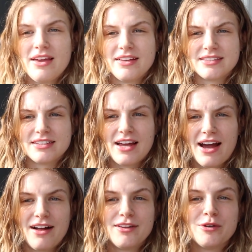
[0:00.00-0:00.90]
is an
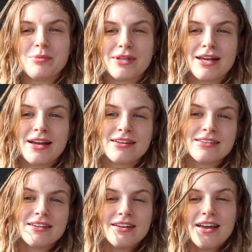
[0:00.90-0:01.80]
aloe plant,
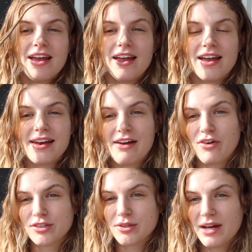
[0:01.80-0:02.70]
and I've
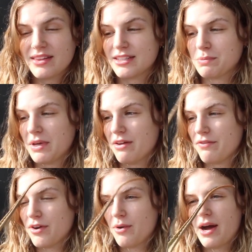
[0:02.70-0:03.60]
also had this plant
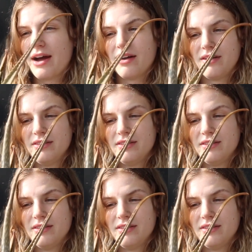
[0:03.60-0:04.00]
for a while.